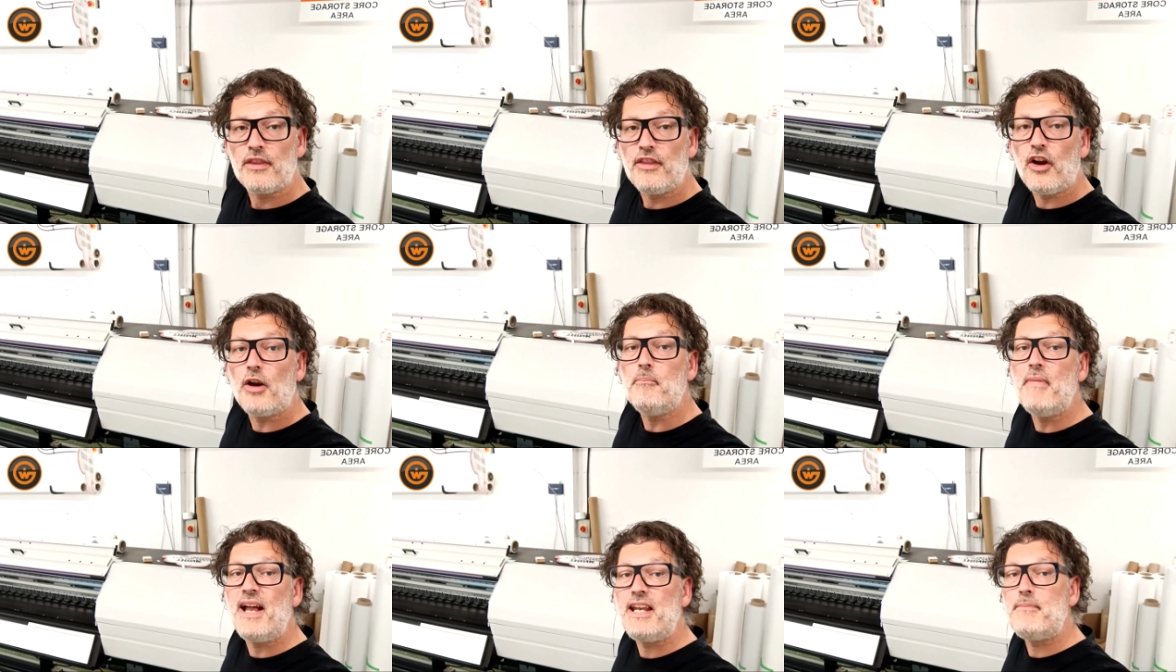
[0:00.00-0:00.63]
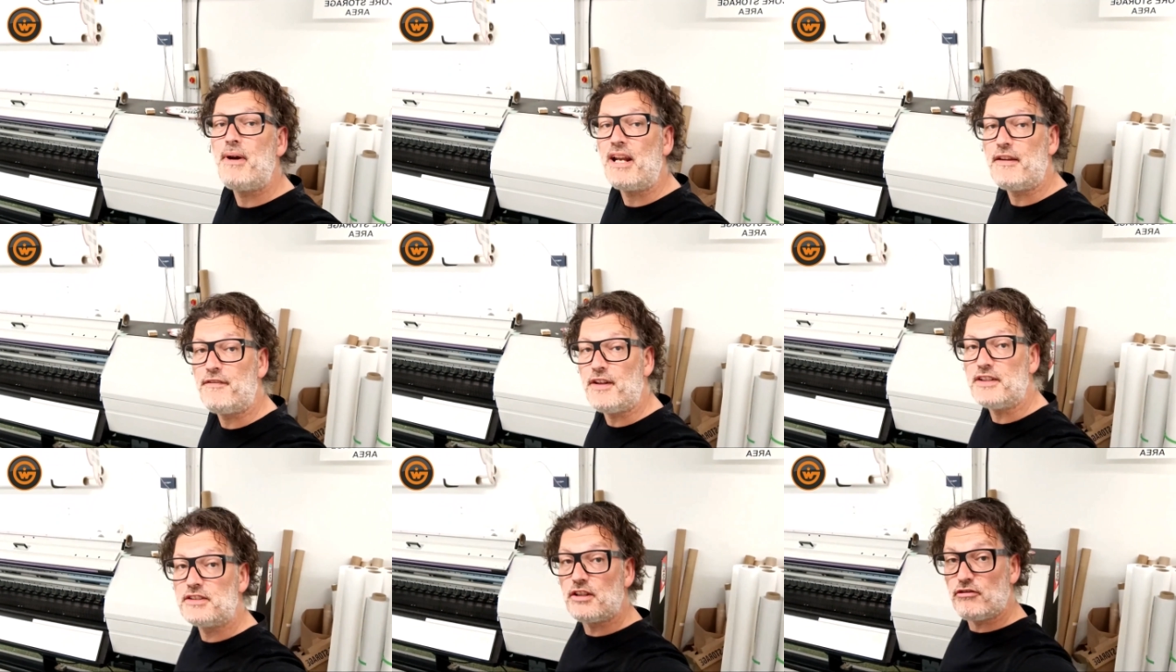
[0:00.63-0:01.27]
There are many
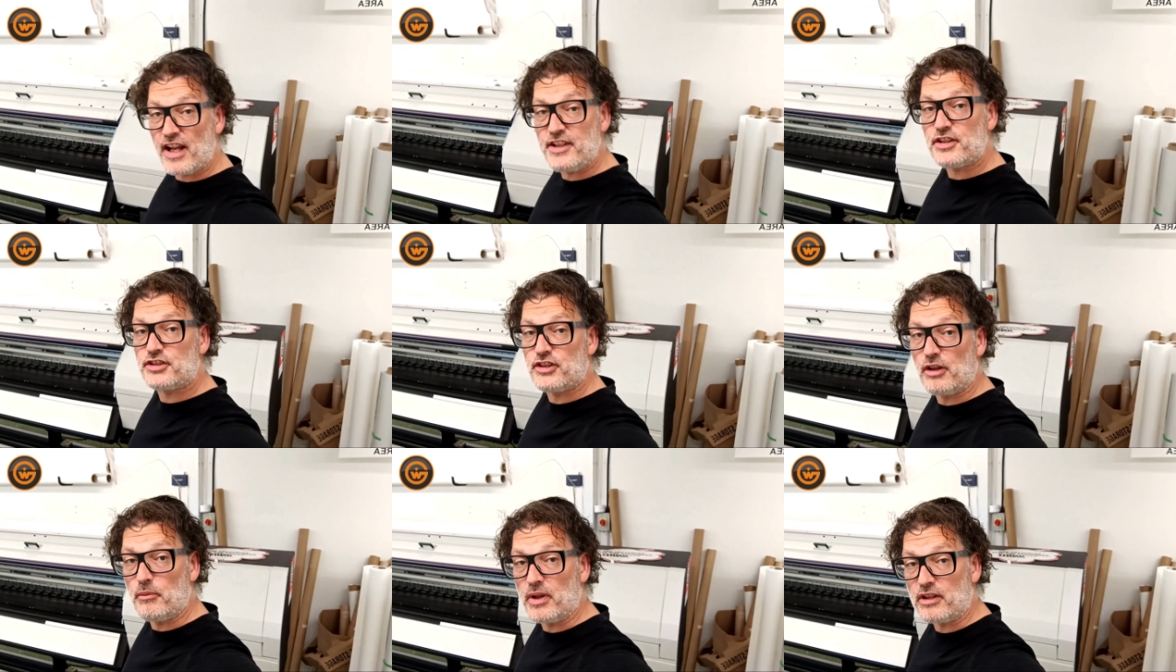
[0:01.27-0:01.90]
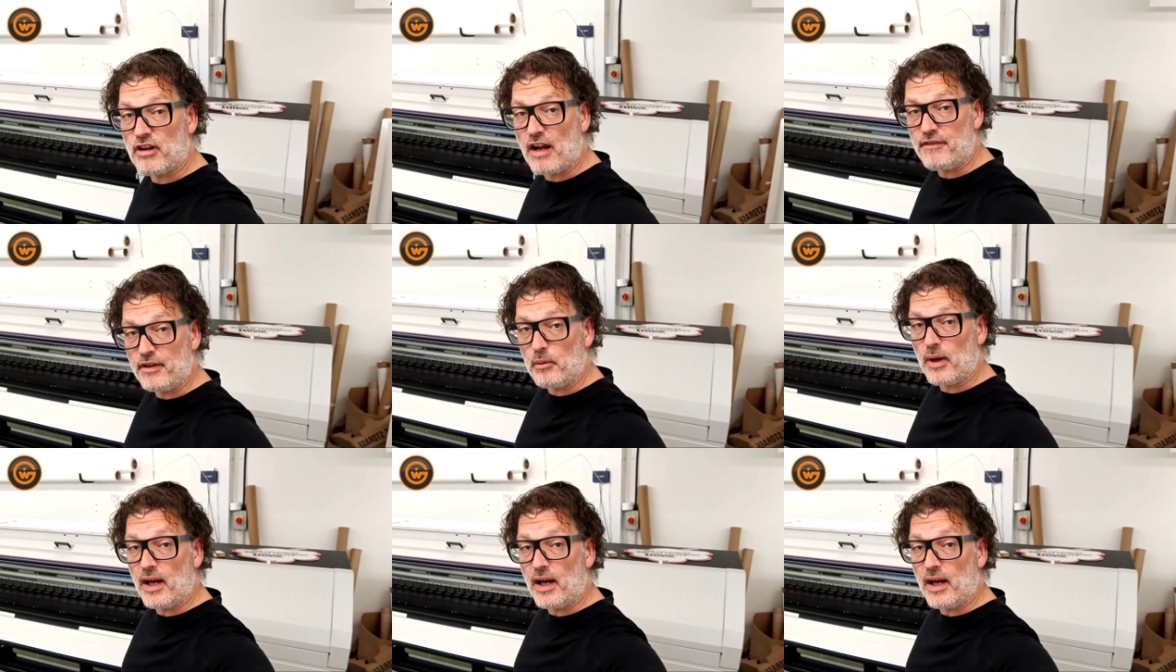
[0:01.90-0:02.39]
benefits to registering with Graphic